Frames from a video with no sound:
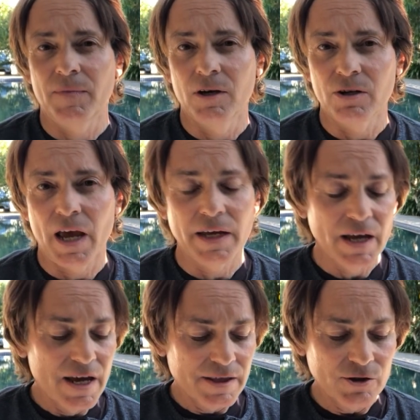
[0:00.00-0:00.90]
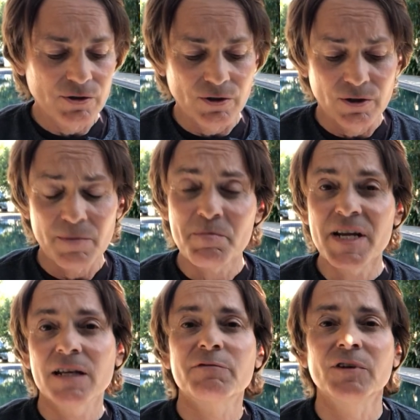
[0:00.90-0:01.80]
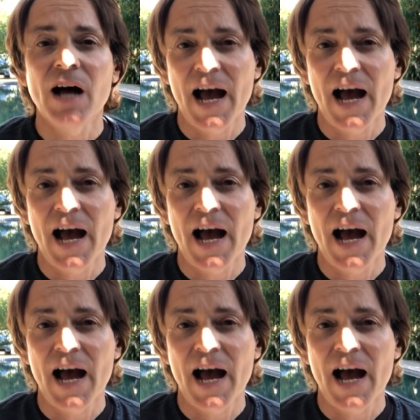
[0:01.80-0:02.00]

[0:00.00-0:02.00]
okay? These are meaningful